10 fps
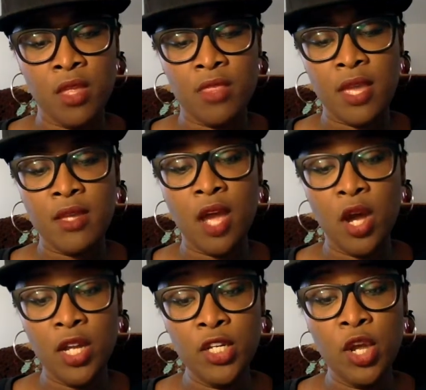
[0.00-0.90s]
They
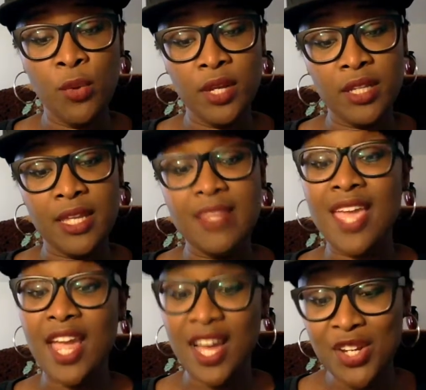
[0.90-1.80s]
unknowingly
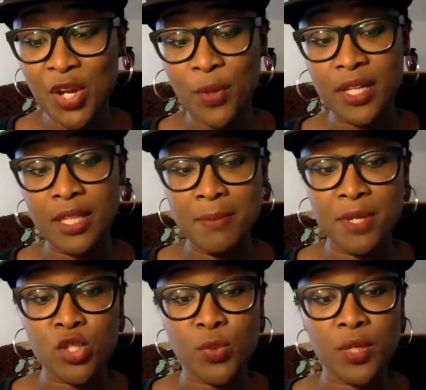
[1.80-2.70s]

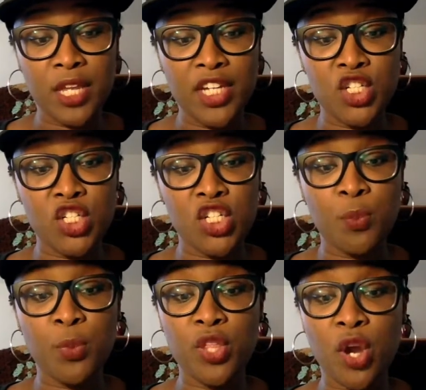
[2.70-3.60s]
built a
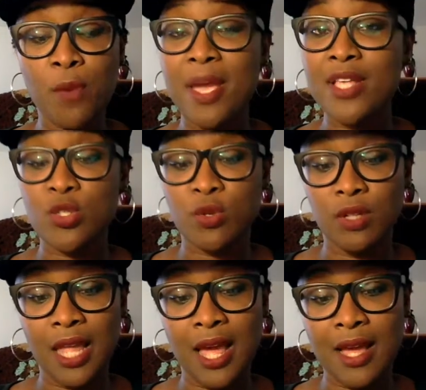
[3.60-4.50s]
relationship with her based on
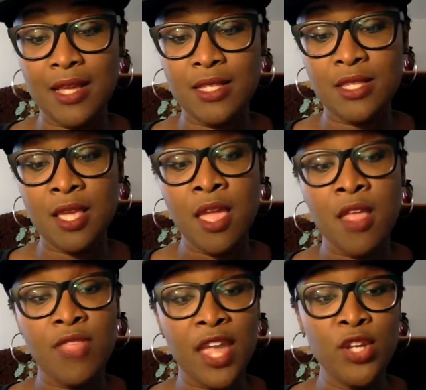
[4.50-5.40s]
lies.
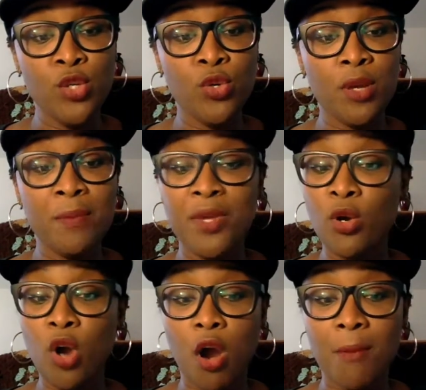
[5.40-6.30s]
They knew
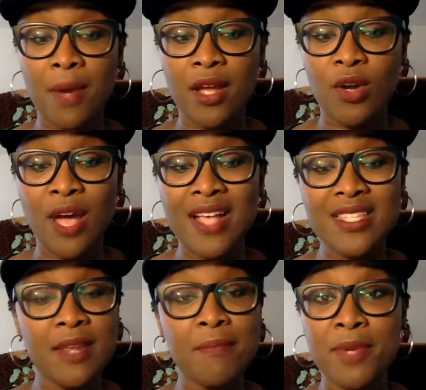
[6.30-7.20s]
Camille Carmichael as
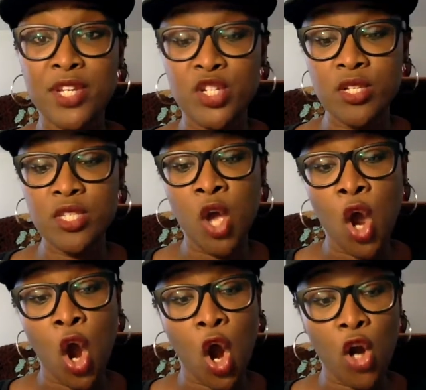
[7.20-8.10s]
an ambitious,
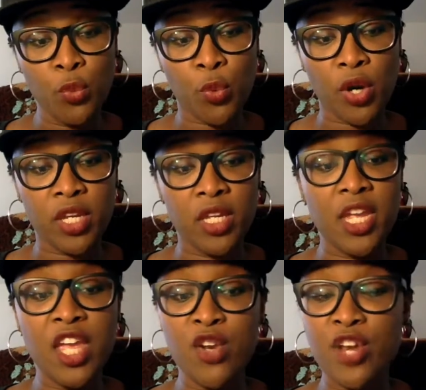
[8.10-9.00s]
hardworking
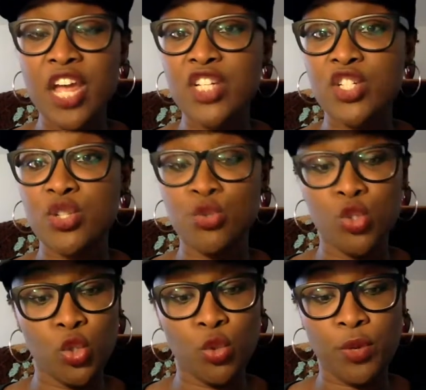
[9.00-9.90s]
international
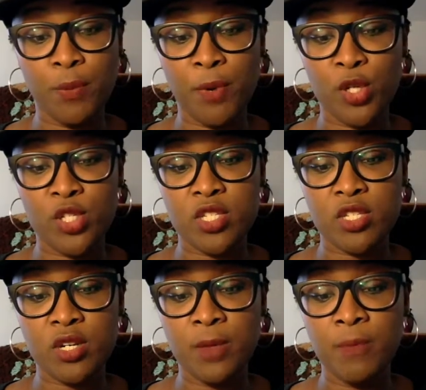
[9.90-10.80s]
jewelry
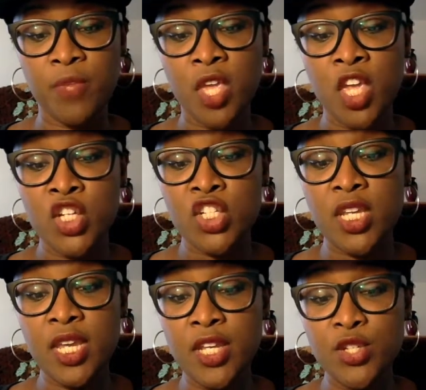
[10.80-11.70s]
purchaser.
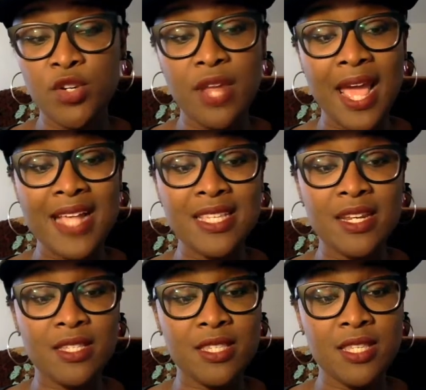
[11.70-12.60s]
She entered as an
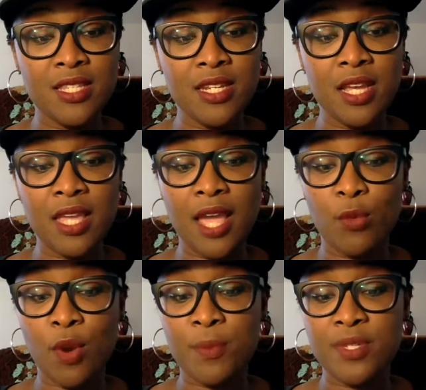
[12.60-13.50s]
assistant
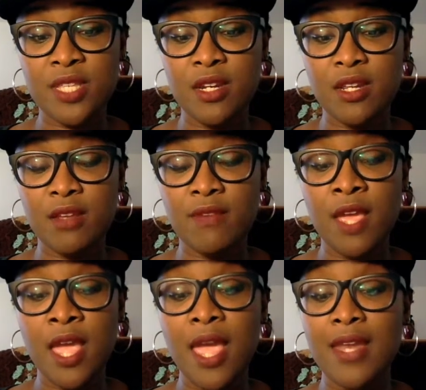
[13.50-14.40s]
account representative,
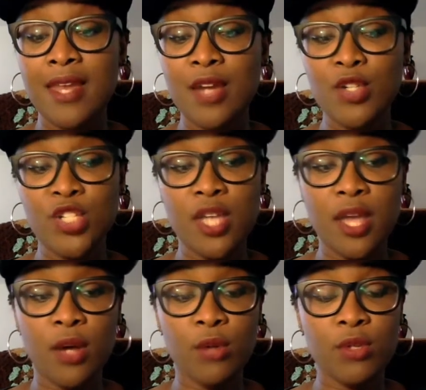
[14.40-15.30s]
and now she
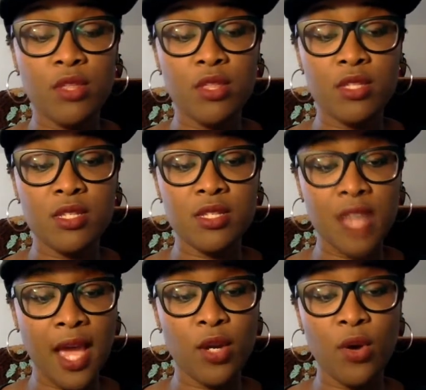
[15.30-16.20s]
held the
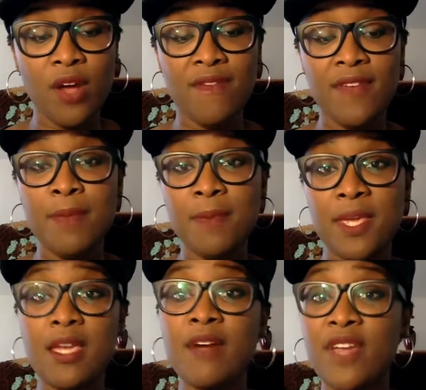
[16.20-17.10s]
title of
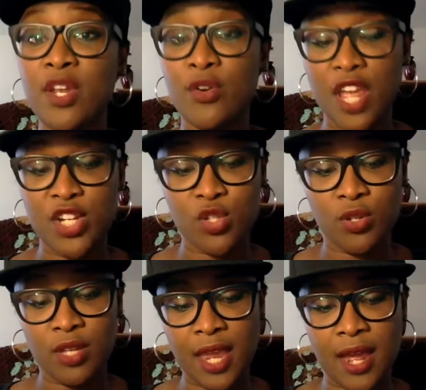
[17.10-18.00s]
VP of
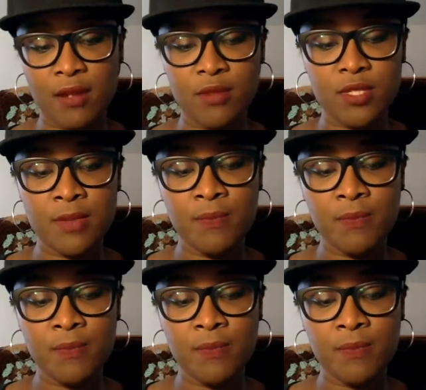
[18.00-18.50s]
International Accounts.